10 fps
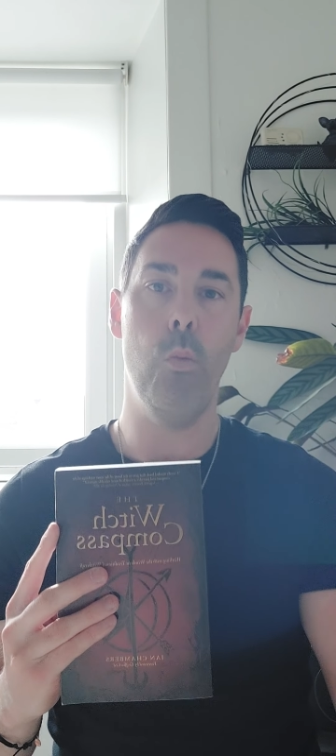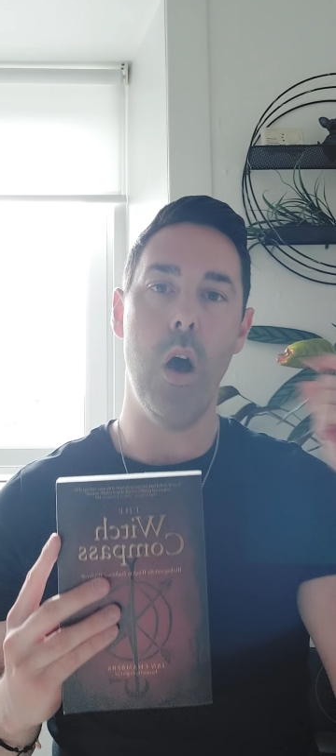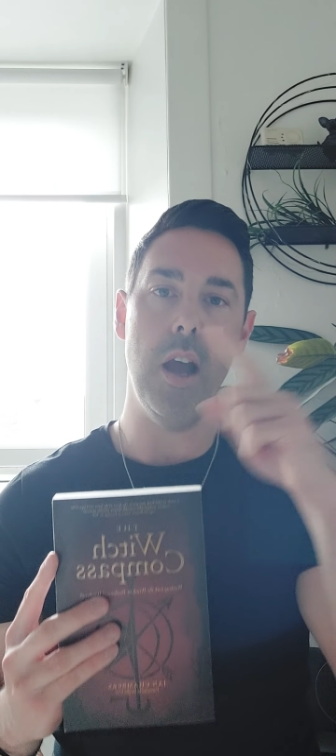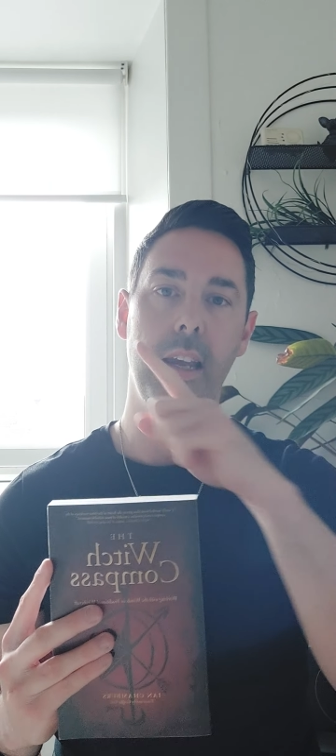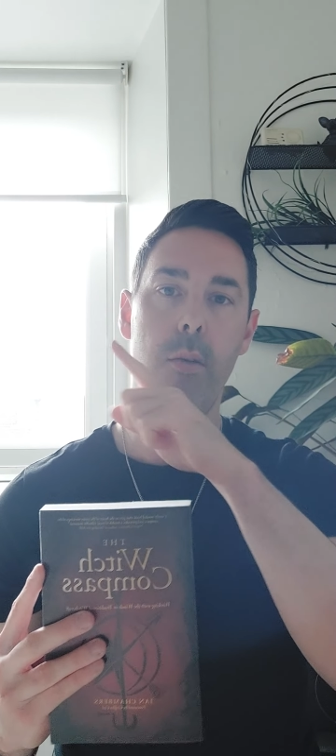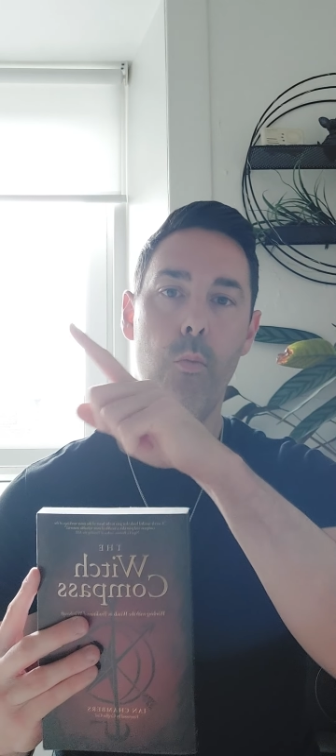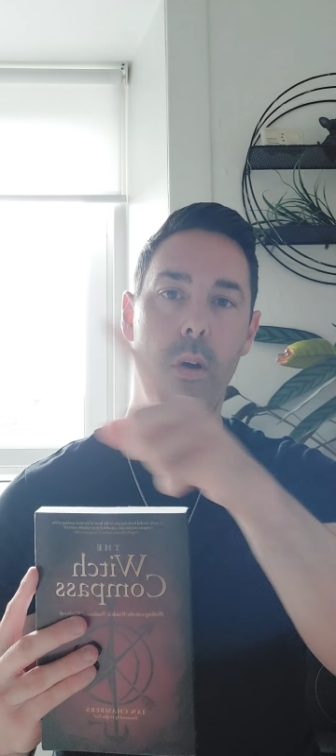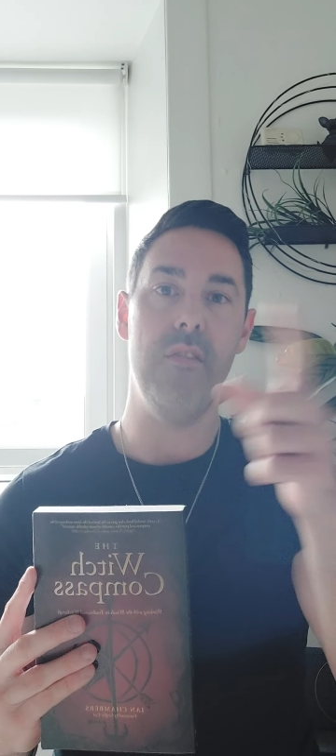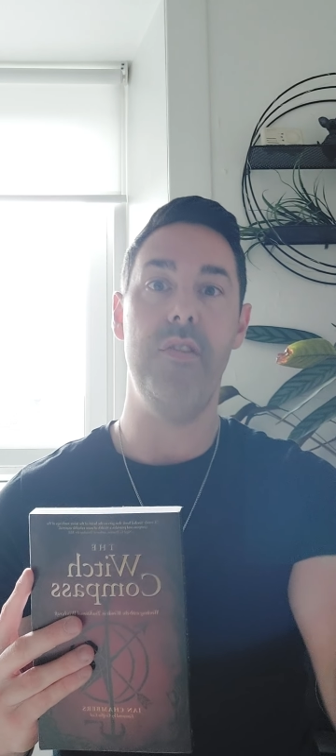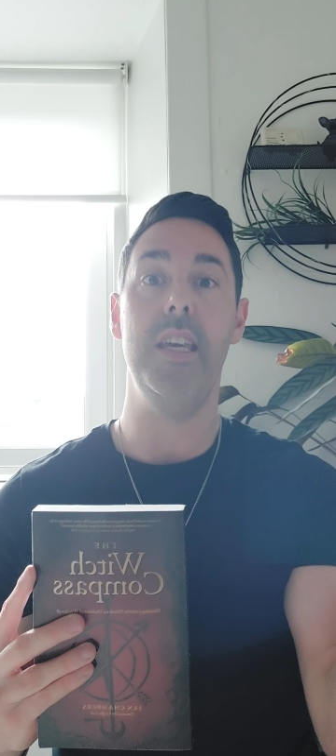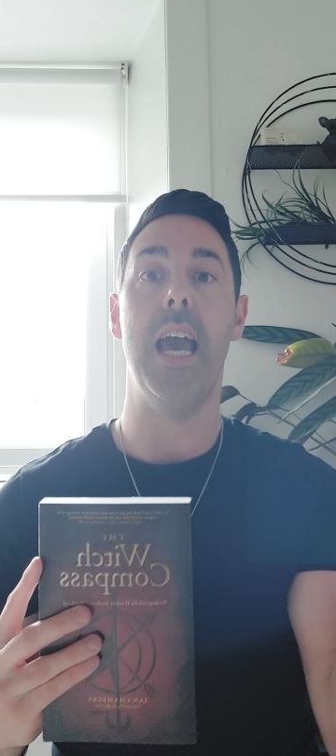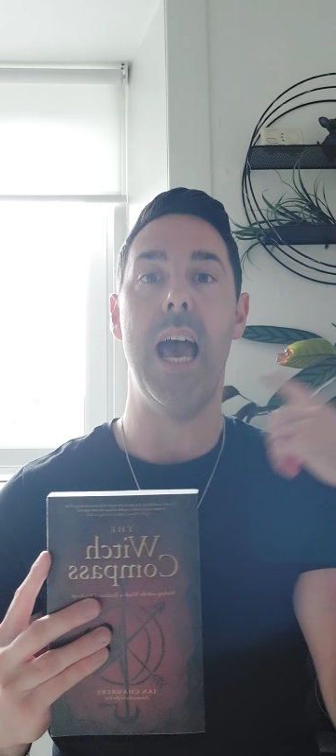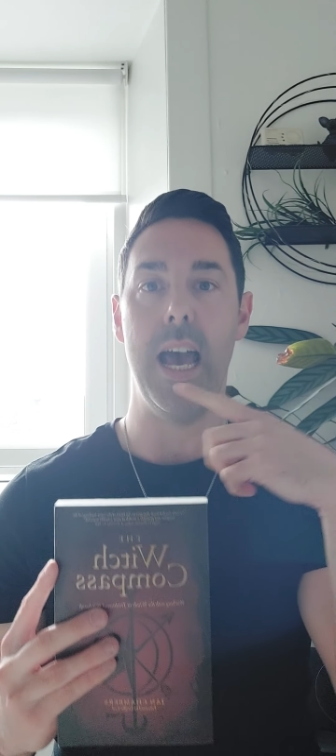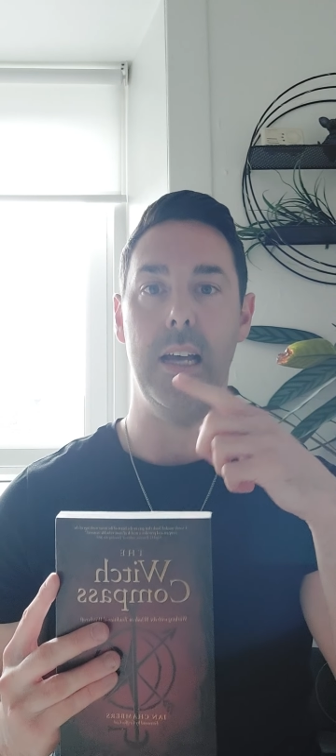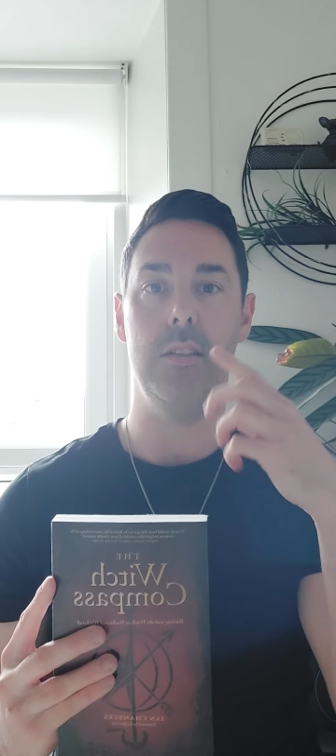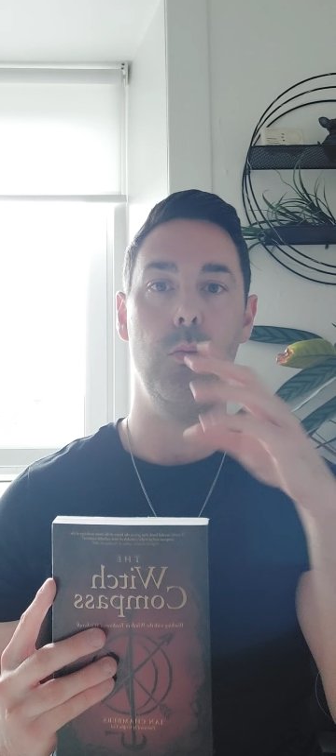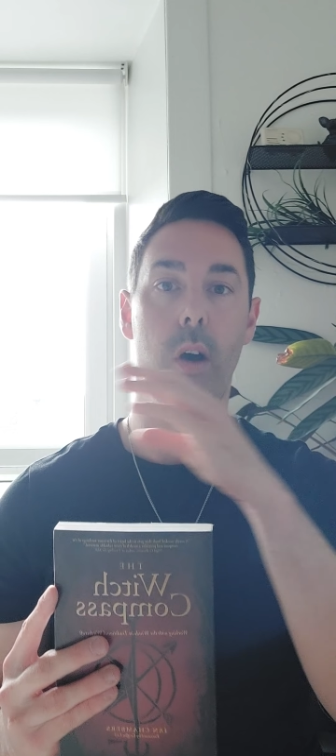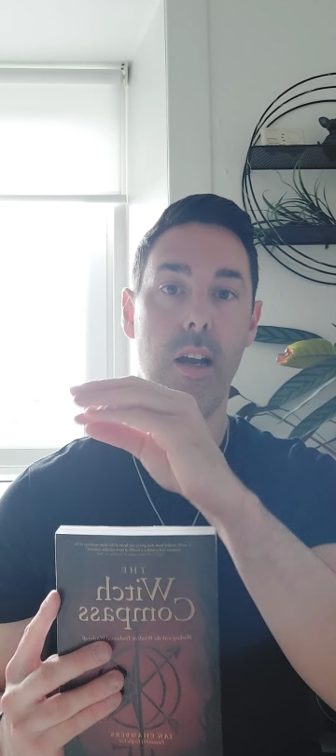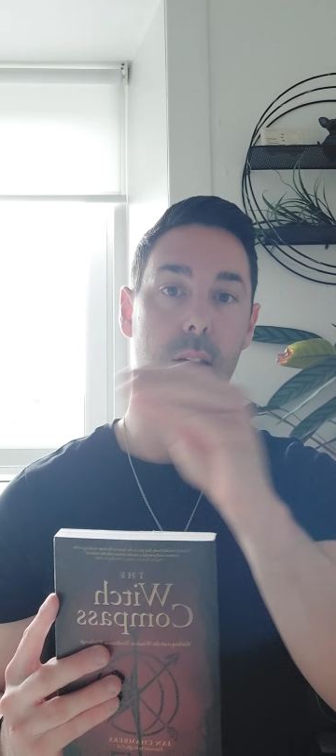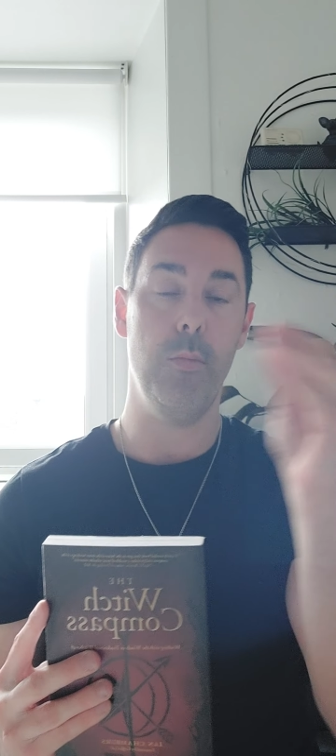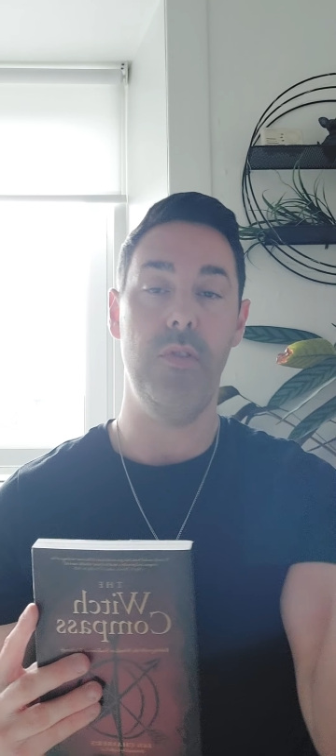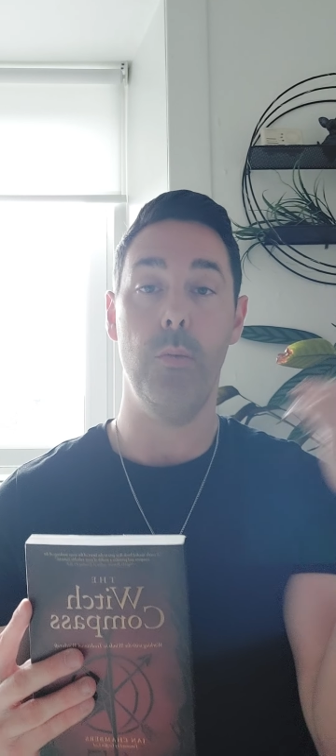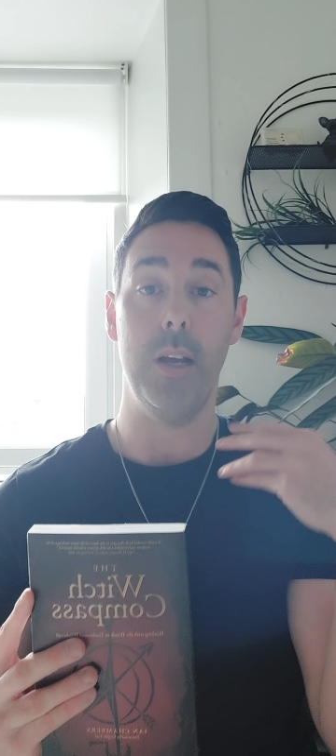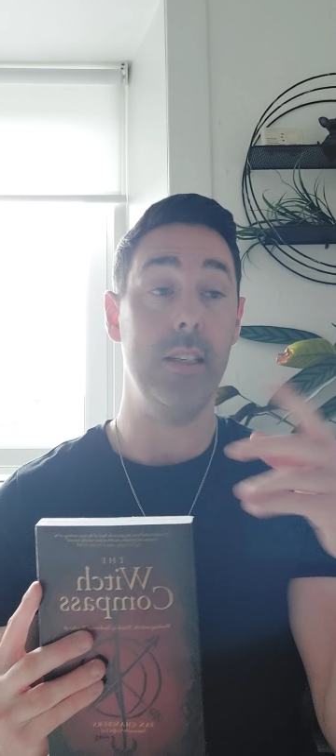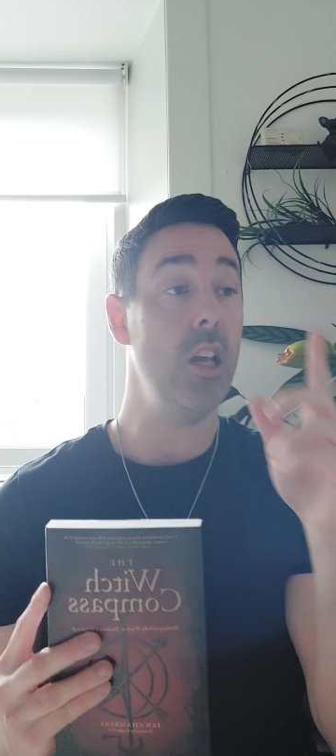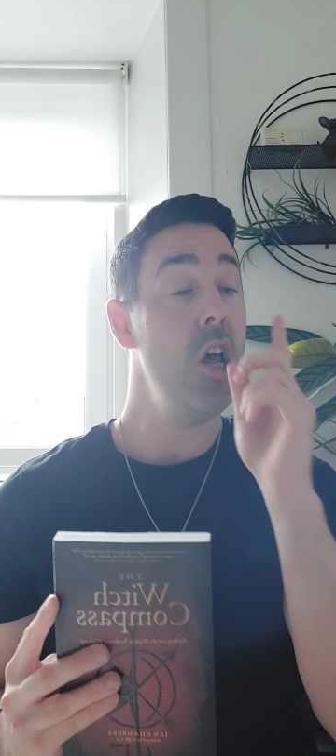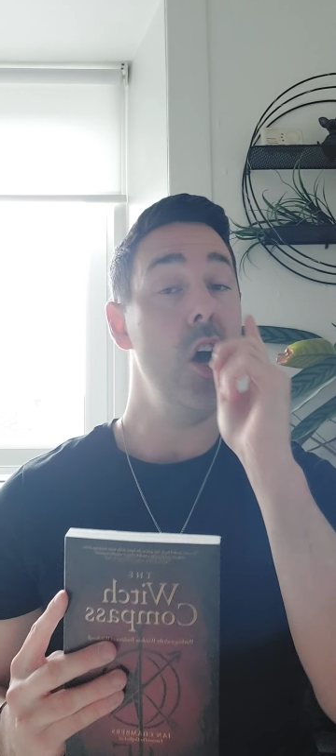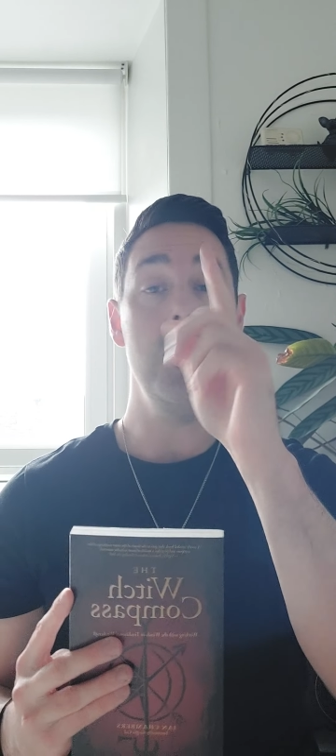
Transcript: working with the Airts, working with the winds,